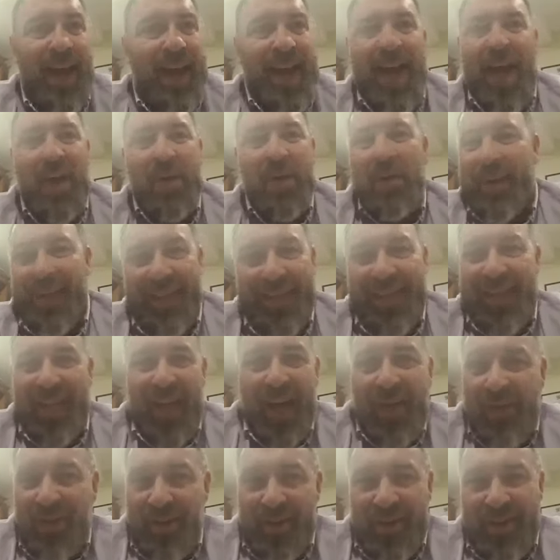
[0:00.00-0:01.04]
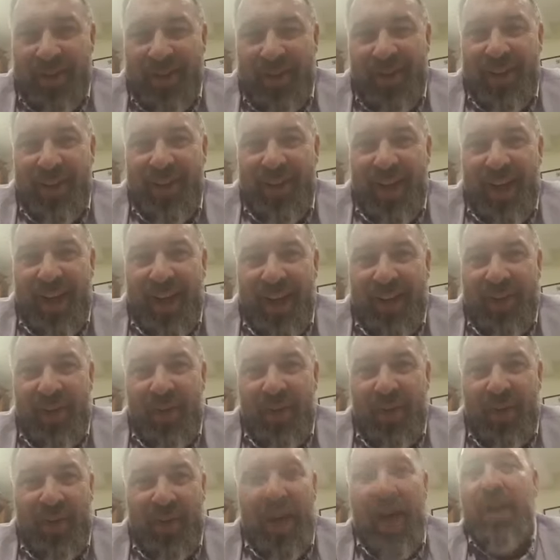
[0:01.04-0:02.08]
adequately covered. They're
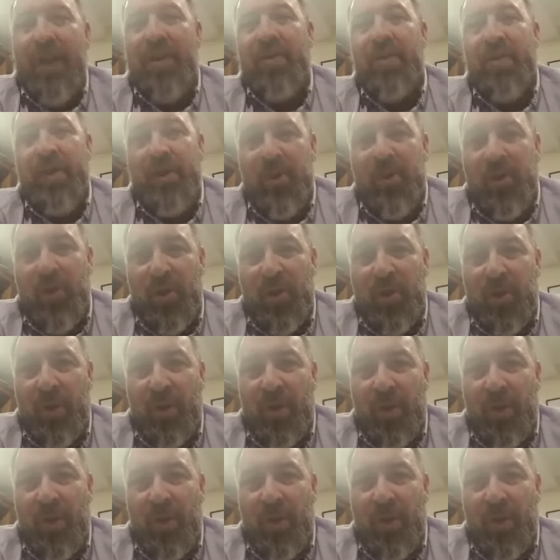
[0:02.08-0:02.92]
either underinsured or